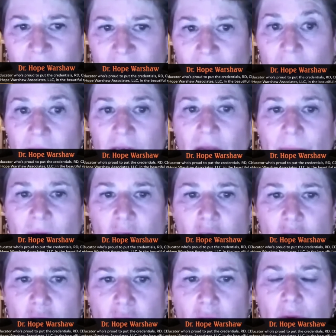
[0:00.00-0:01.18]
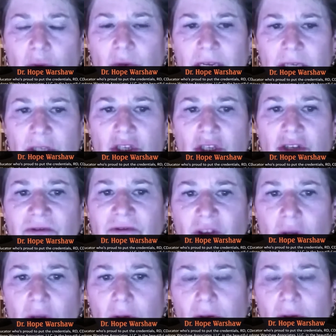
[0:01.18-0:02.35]
Number 2 is
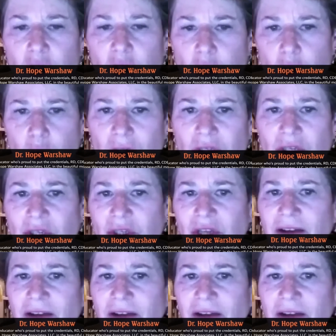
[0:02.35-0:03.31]
diffuse sources of